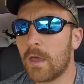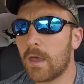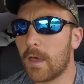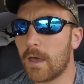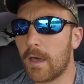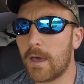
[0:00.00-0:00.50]

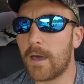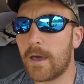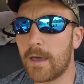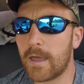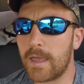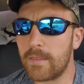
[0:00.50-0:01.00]

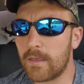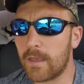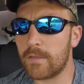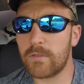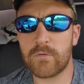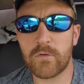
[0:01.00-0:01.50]

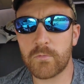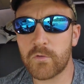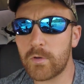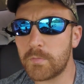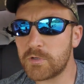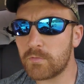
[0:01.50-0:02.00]
and the
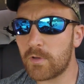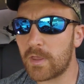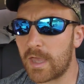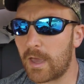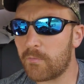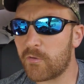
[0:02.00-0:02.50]
subscription really
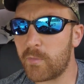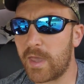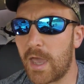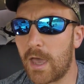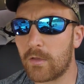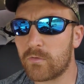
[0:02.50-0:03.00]
helps me
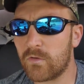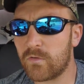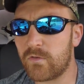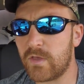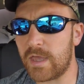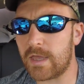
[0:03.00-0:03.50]
out to
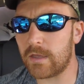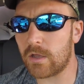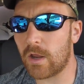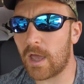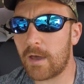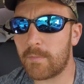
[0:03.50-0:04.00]
see,
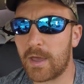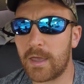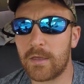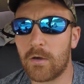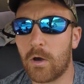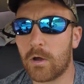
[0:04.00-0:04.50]
how my
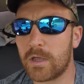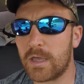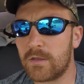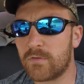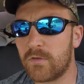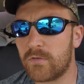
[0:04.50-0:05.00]

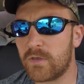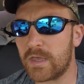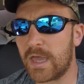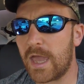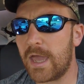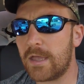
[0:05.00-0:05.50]
audience is
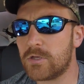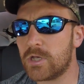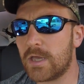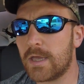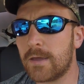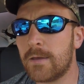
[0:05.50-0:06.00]
engaging,